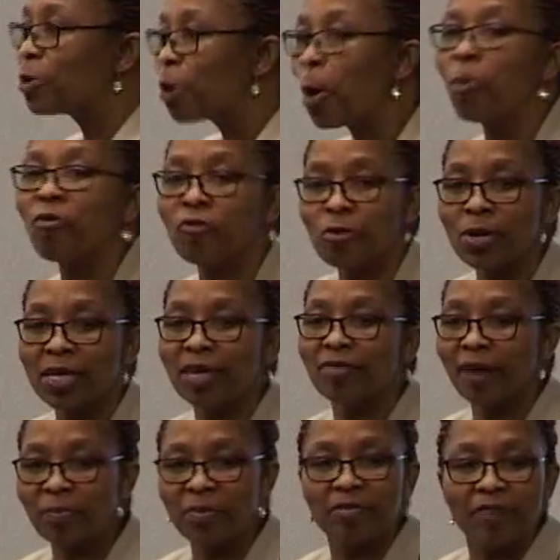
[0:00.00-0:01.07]
And hopefully,
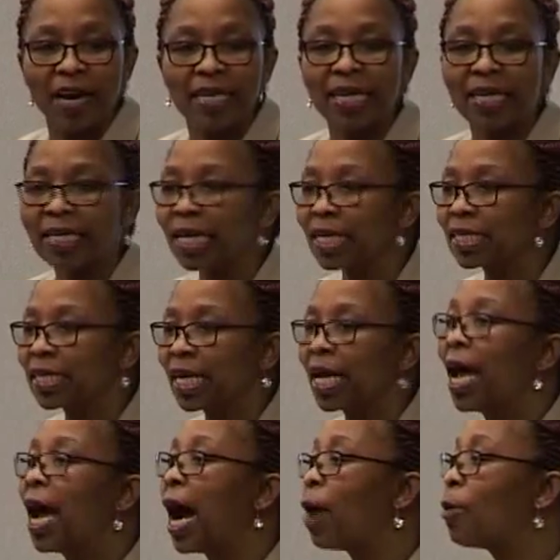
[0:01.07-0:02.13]
if I'm invited next
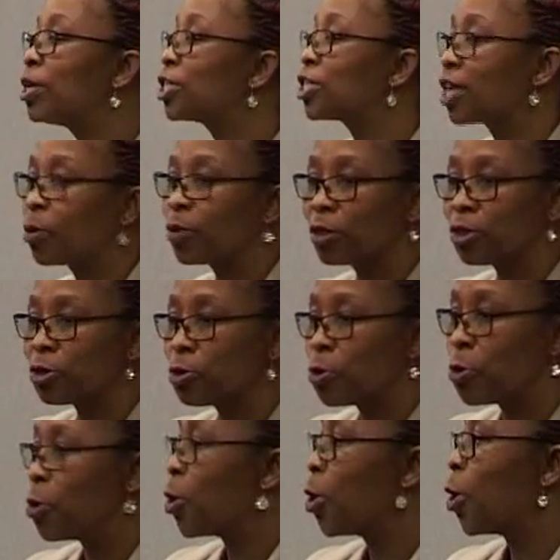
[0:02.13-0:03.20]
year, I will share with
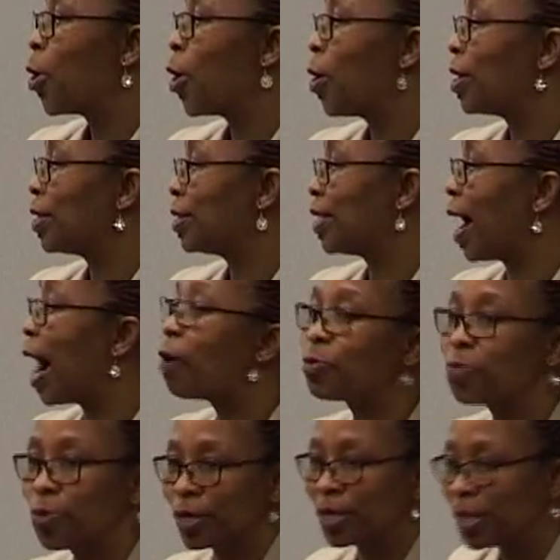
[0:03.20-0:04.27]
you the
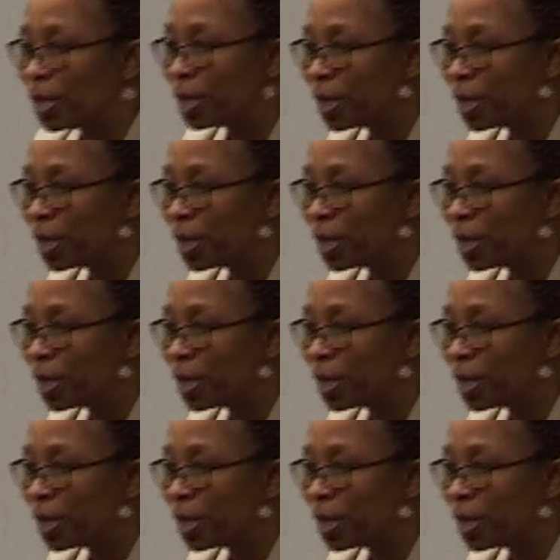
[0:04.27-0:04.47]
output.